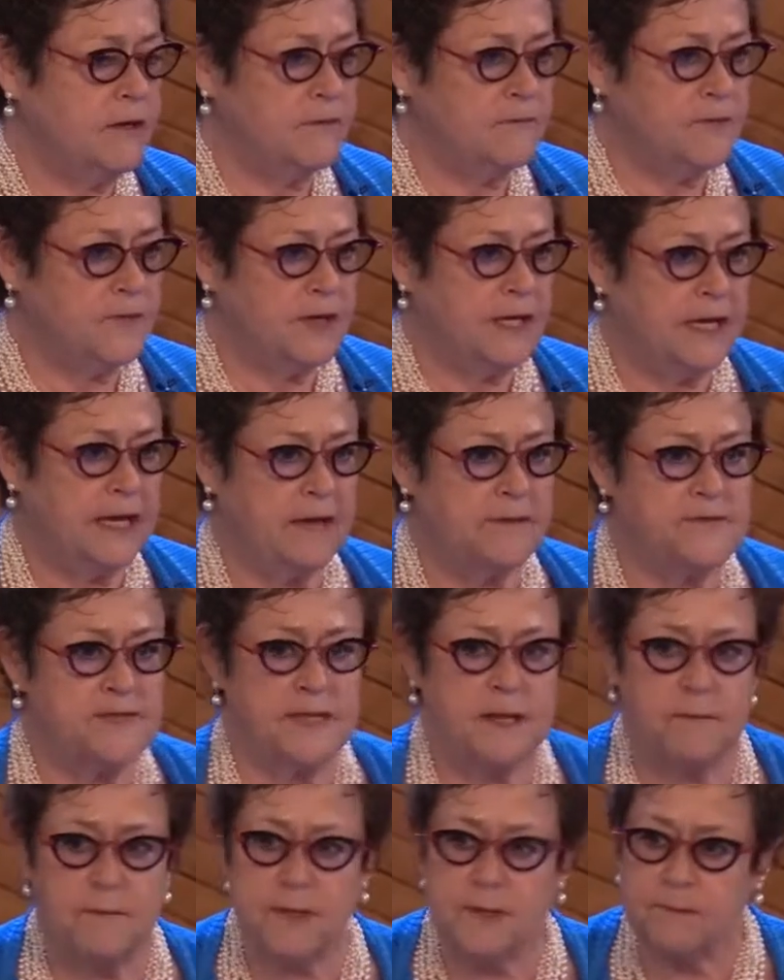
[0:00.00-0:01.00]
can forgive
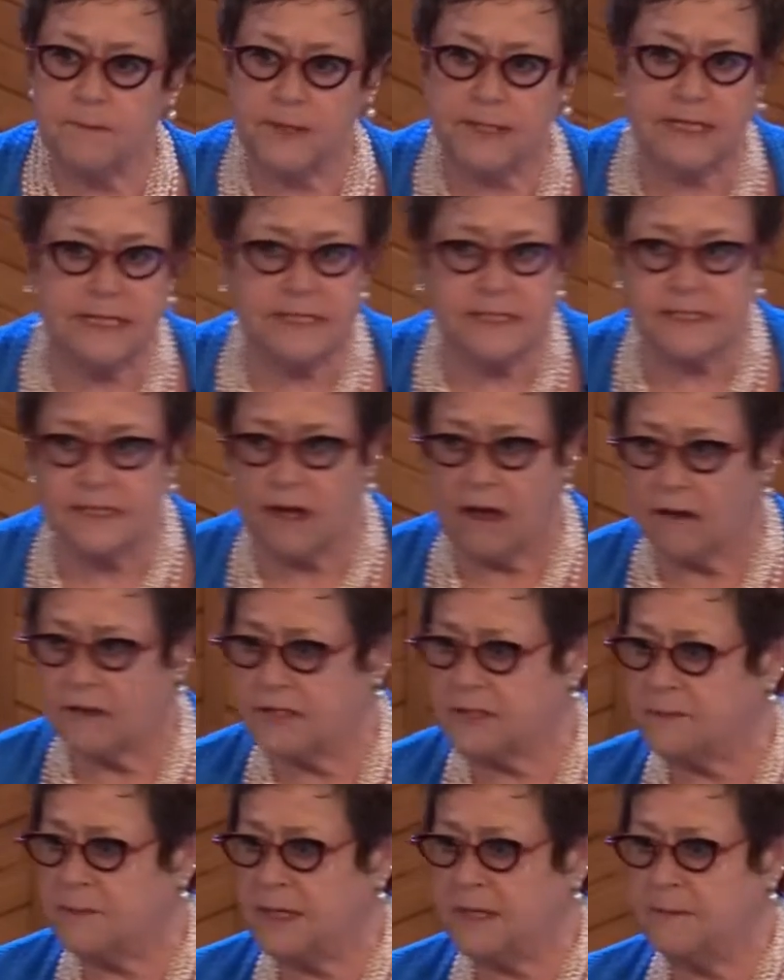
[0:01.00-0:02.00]
something, please talk
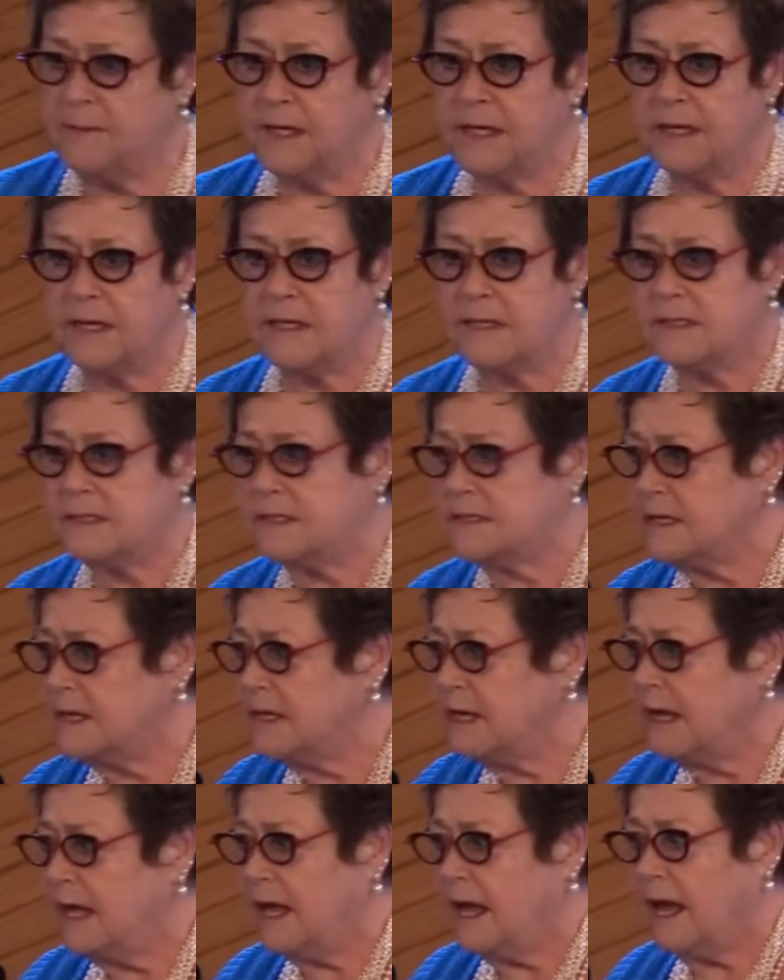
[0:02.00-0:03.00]
to me, because
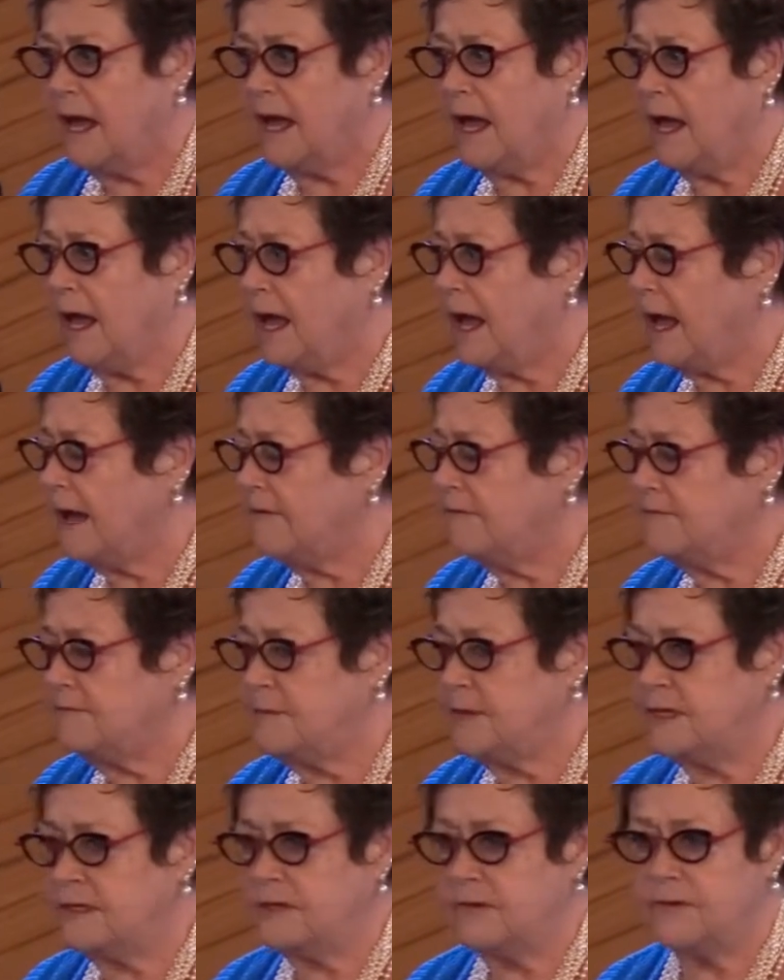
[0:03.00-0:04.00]
I've
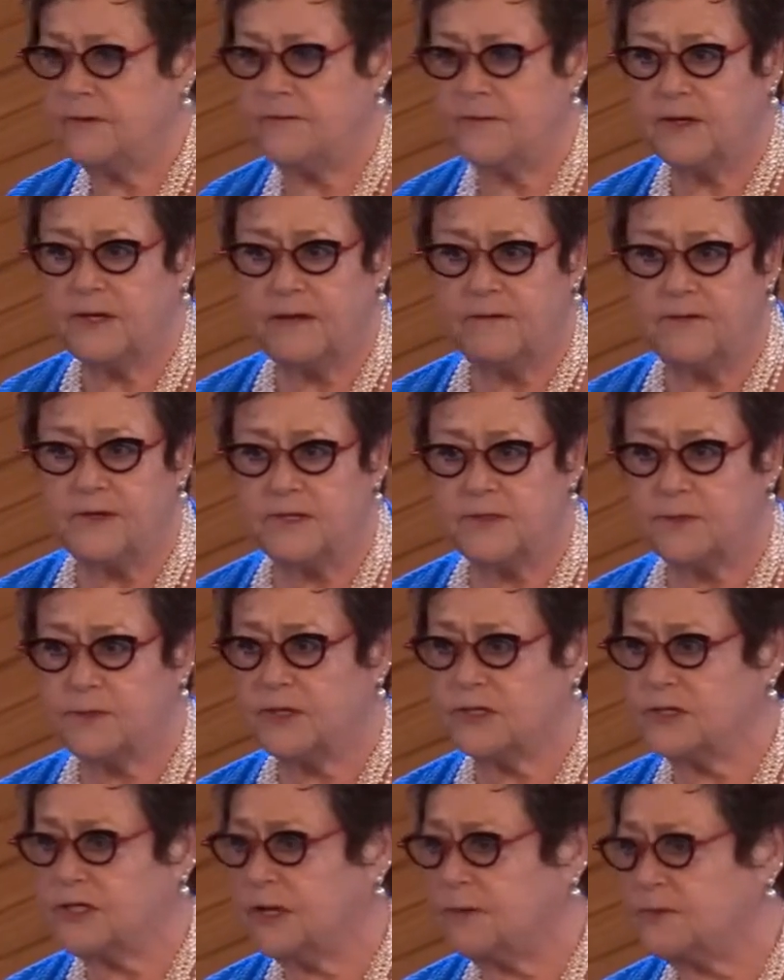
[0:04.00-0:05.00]
been doing forgiveness
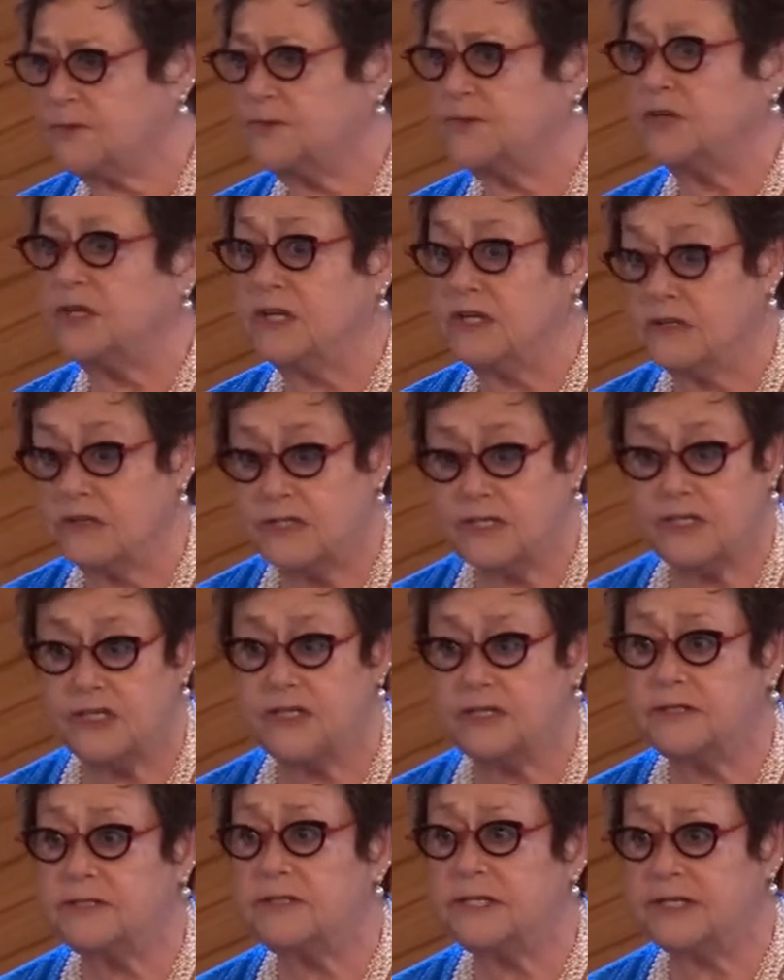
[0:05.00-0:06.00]
workshops for years and
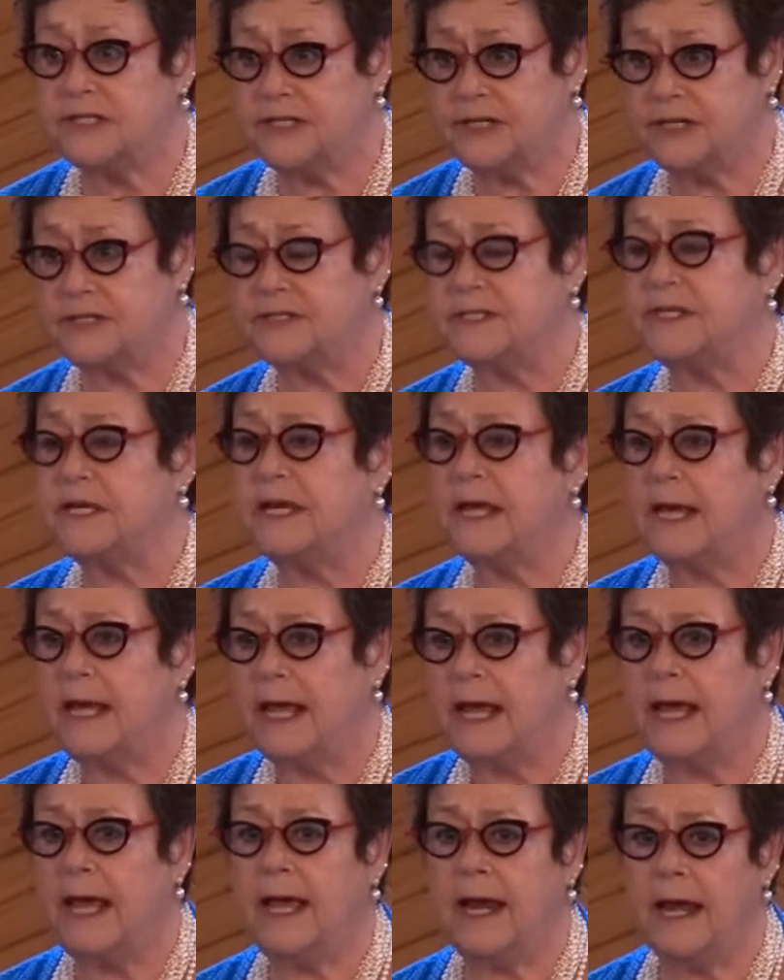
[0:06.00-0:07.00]
years and years,
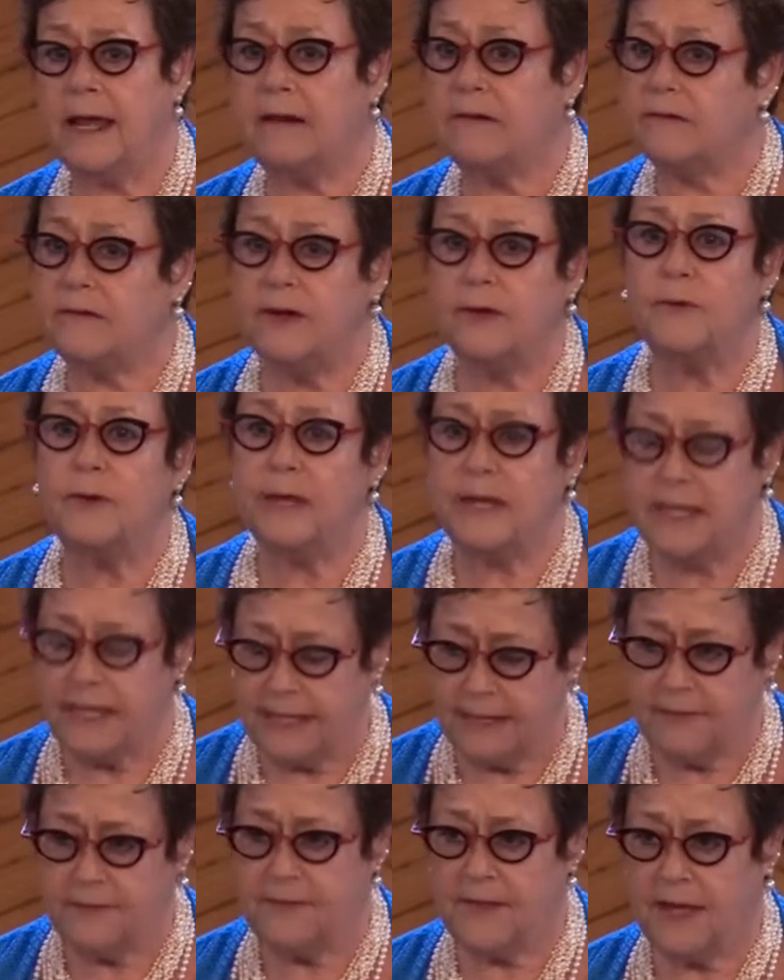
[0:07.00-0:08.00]
and I don't know
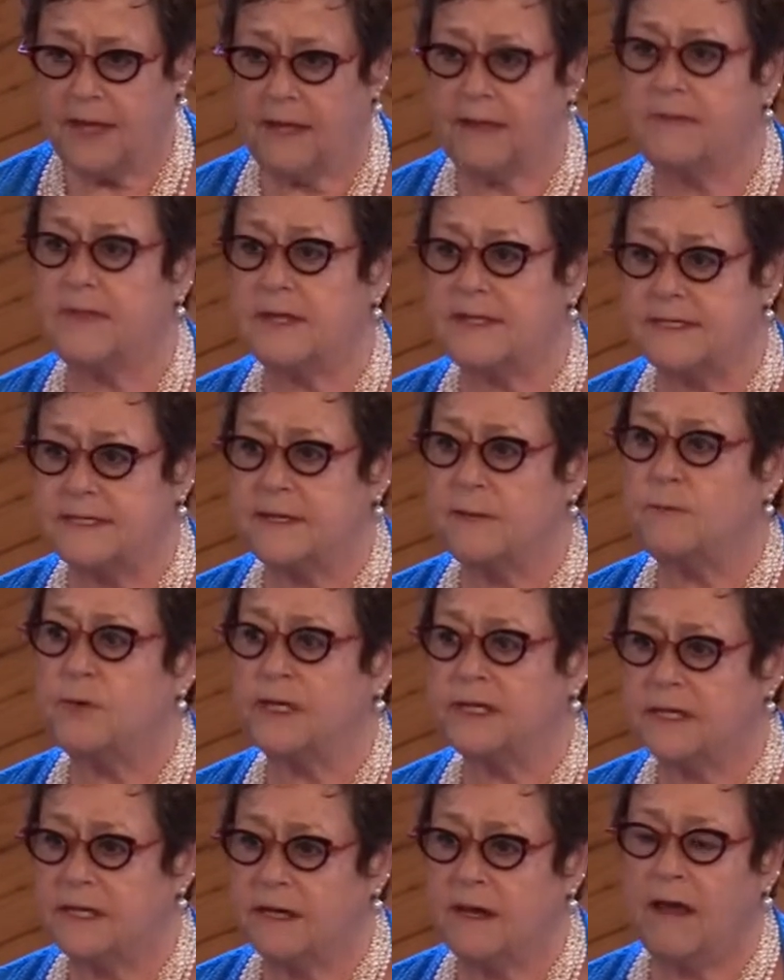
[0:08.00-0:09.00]
anything that
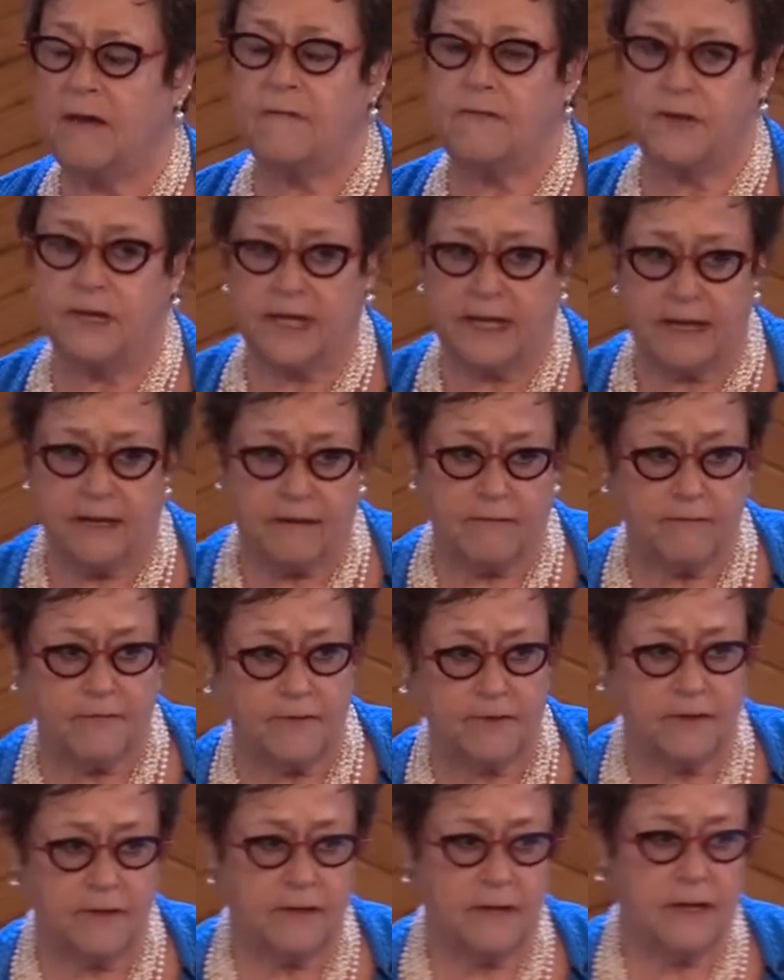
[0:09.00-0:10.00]
someone cannot forgive.
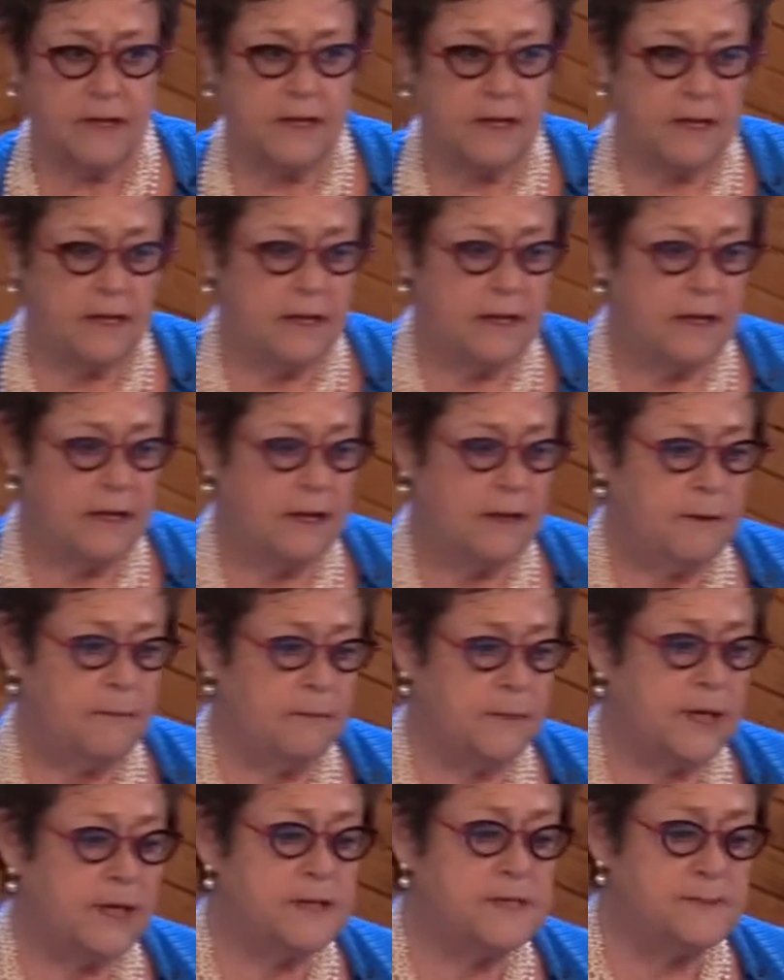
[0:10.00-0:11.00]

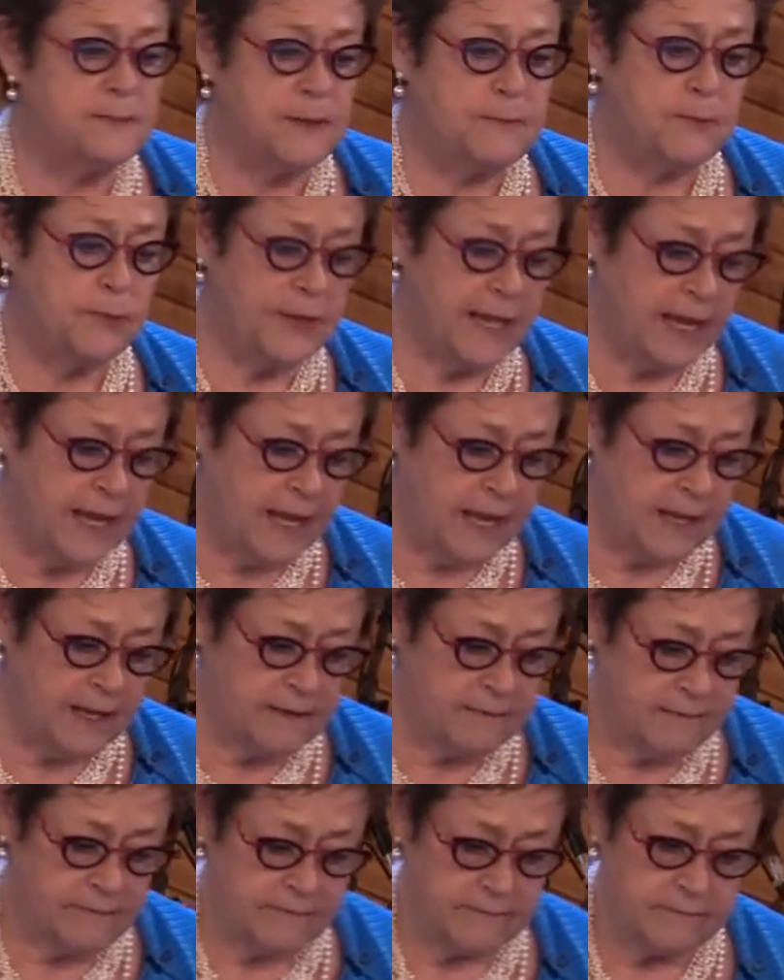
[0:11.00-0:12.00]
Because people
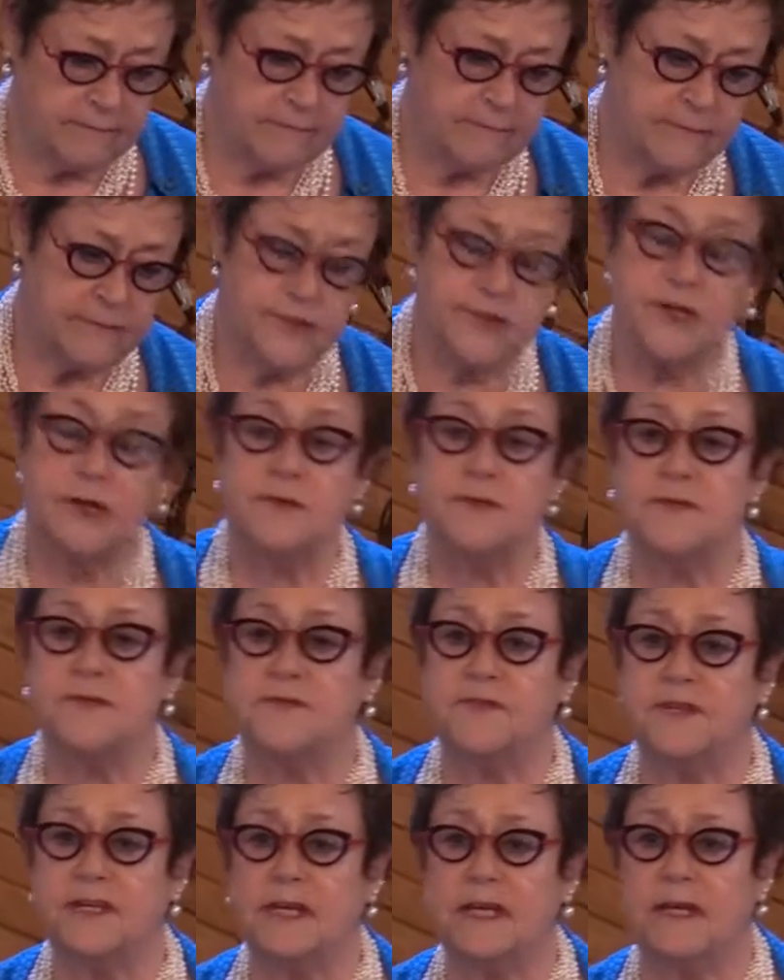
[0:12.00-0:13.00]
can.
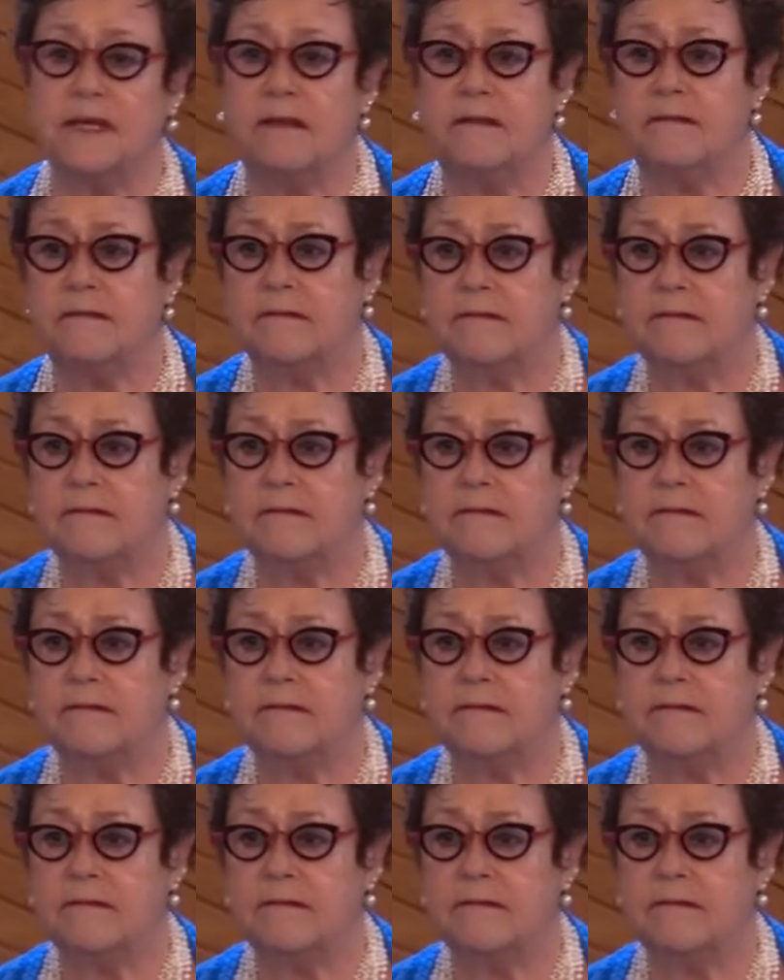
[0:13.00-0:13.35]
Joseph did.